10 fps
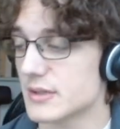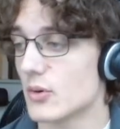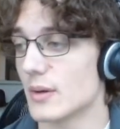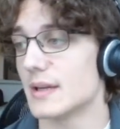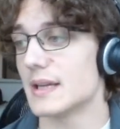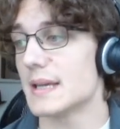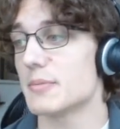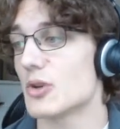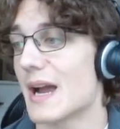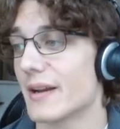is going to keep
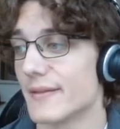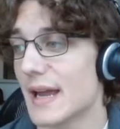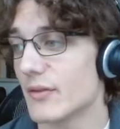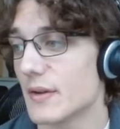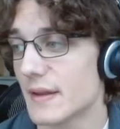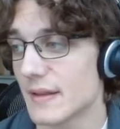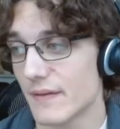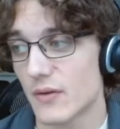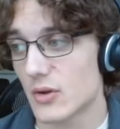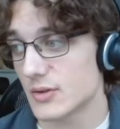track of everything
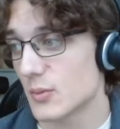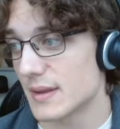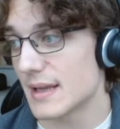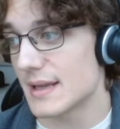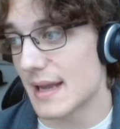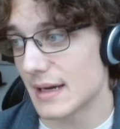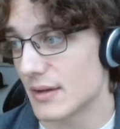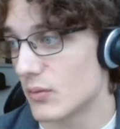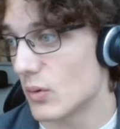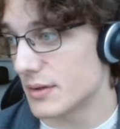that falls within
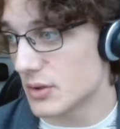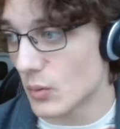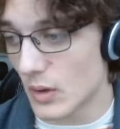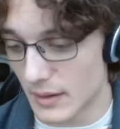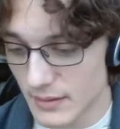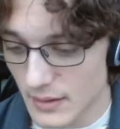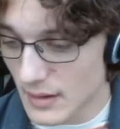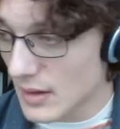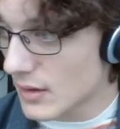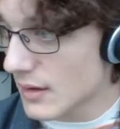negative 1 to 1.
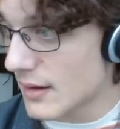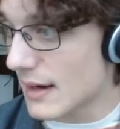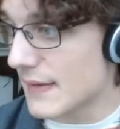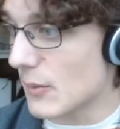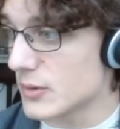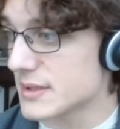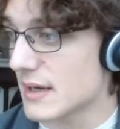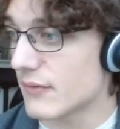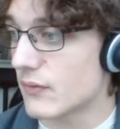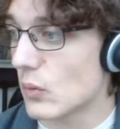And then we'll
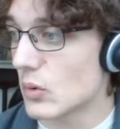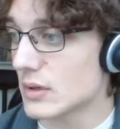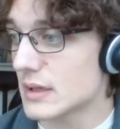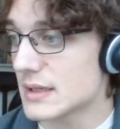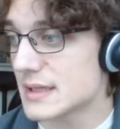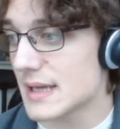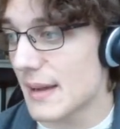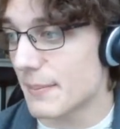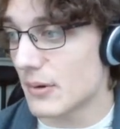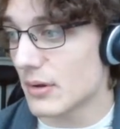say for
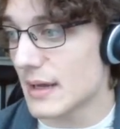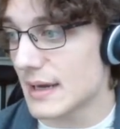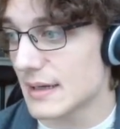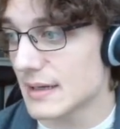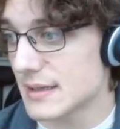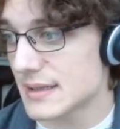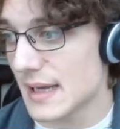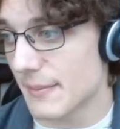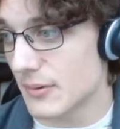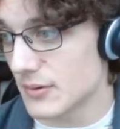sample in
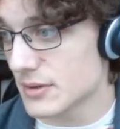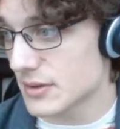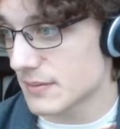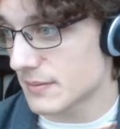samples.